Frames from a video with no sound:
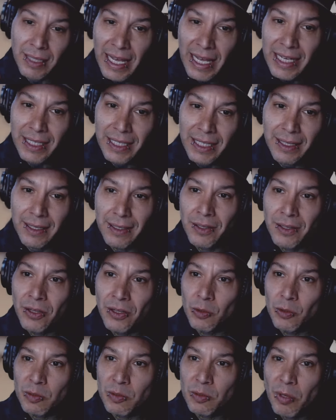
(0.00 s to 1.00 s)
like
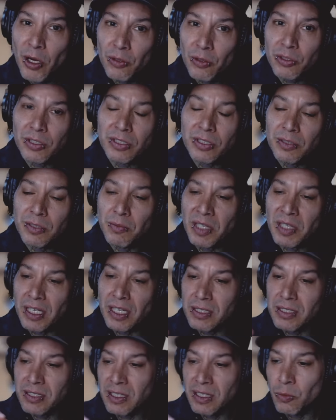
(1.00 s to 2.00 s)
those posts
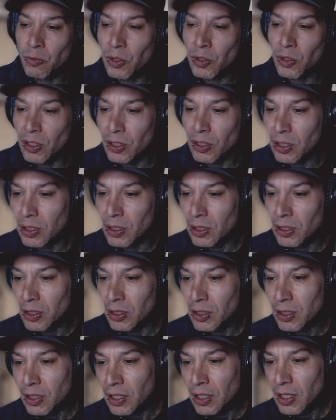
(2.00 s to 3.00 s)
because it will
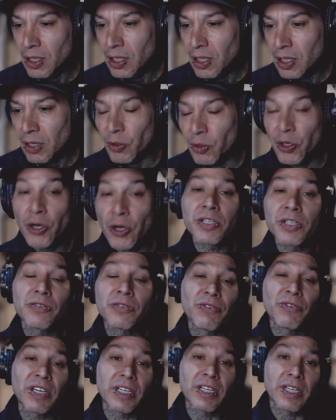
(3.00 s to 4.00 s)
it would hurt his
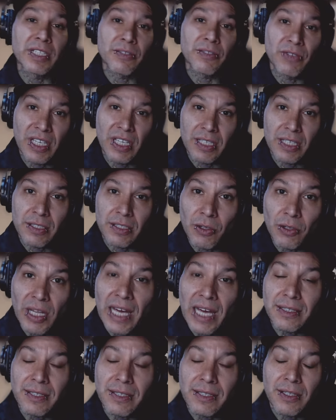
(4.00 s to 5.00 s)
feelings if he gets no
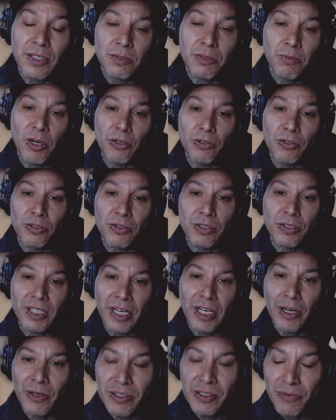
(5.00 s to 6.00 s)
likes on those posts.
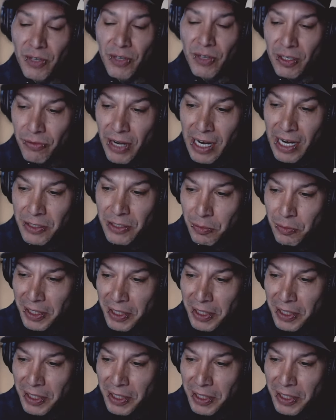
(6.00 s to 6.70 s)
You know, he's very fragile.